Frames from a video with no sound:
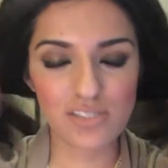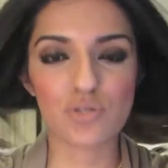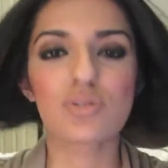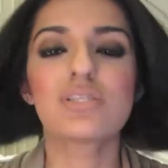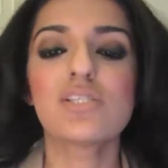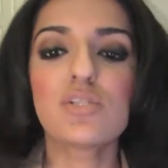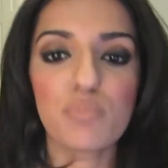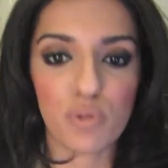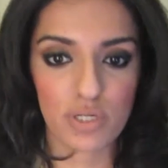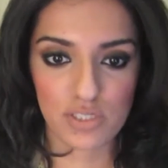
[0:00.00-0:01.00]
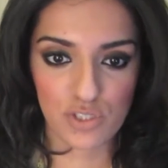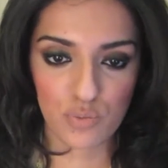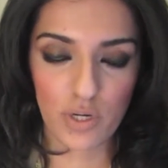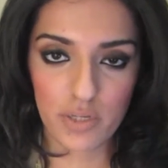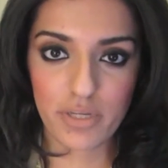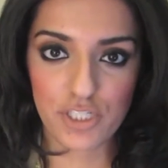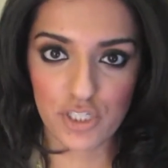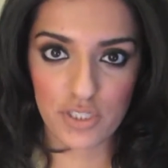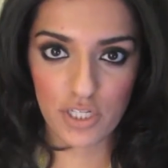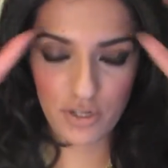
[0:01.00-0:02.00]
So this is the point, is you want to make
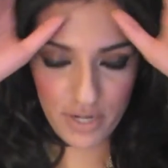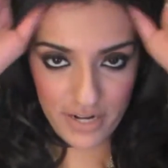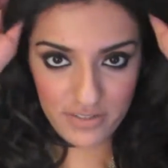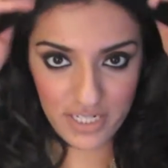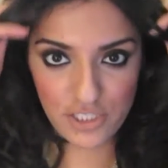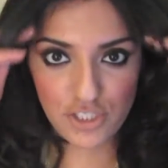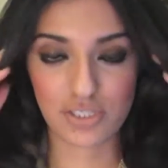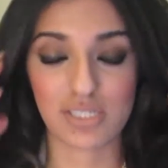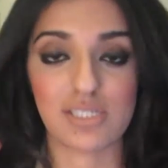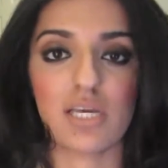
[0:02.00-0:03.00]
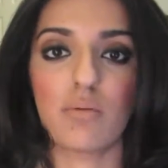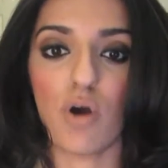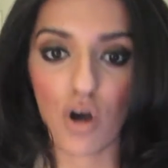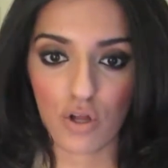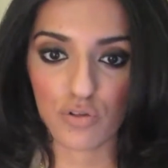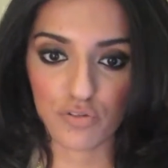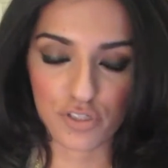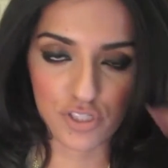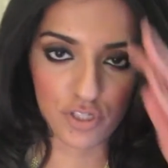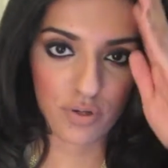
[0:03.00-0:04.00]
sure that your hair texture is the same all over.
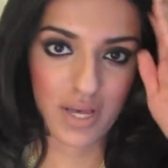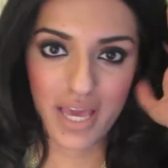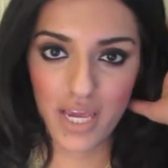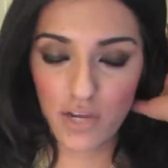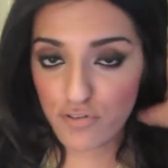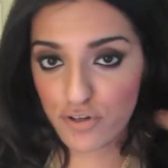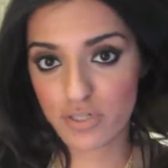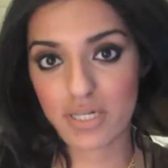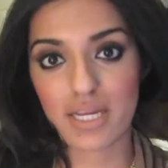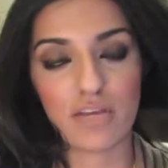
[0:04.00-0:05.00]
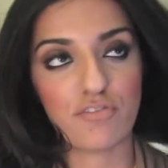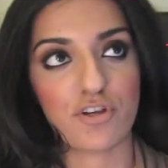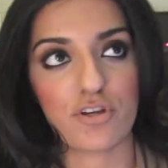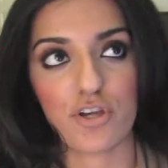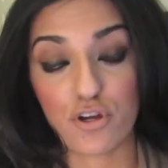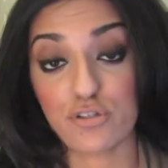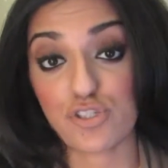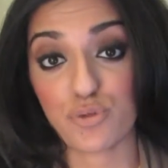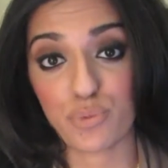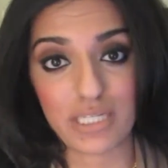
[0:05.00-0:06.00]
So if your curls
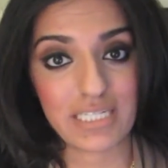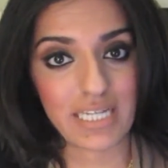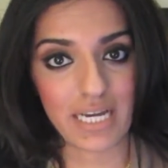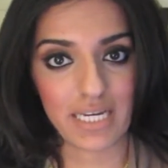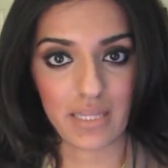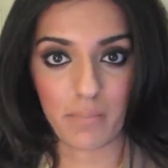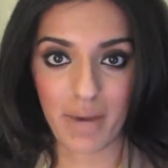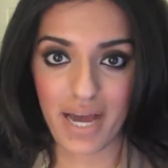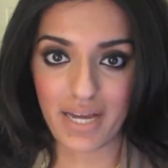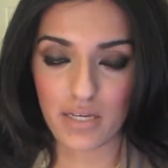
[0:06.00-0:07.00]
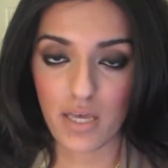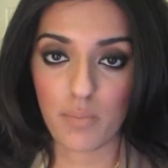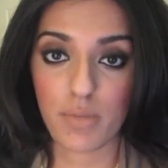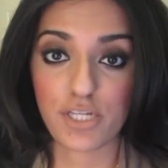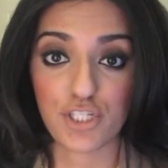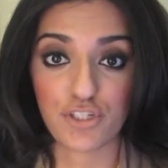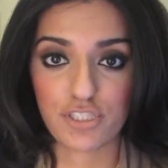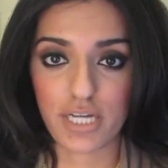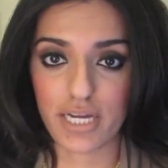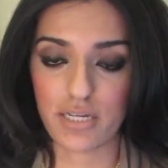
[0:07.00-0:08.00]
are really tight in the back, make sure they're
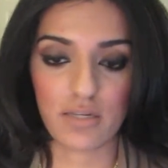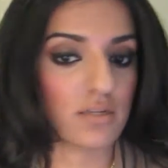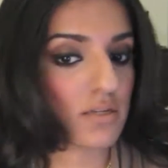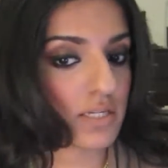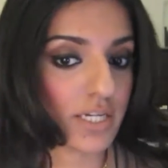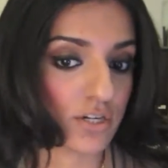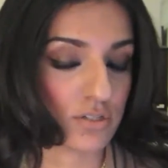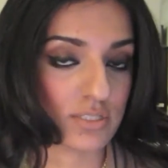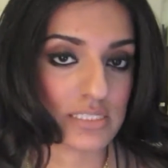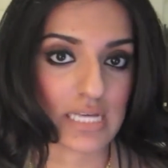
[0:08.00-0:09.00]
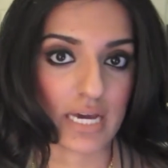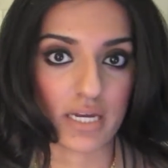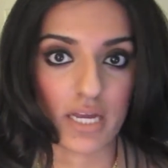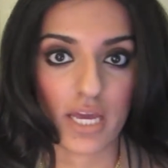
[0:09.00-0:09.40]
tight here on the side.